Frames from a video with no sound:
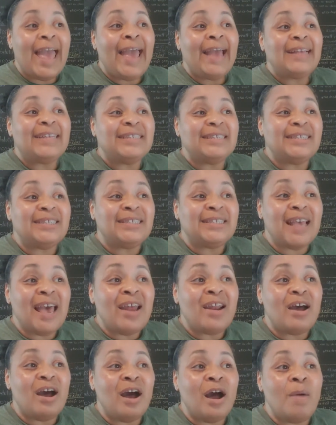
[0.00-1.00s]
and
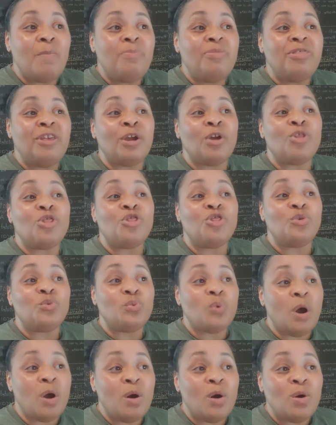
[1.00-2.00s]
set up their
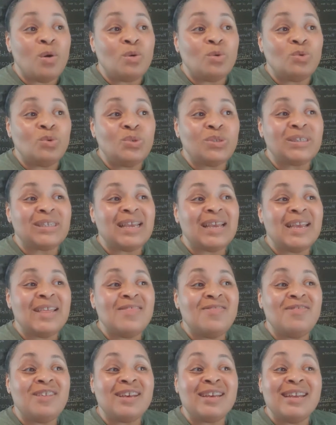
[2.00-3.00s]
thrones
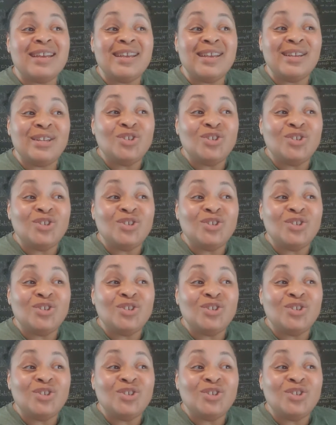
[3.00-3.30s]
in the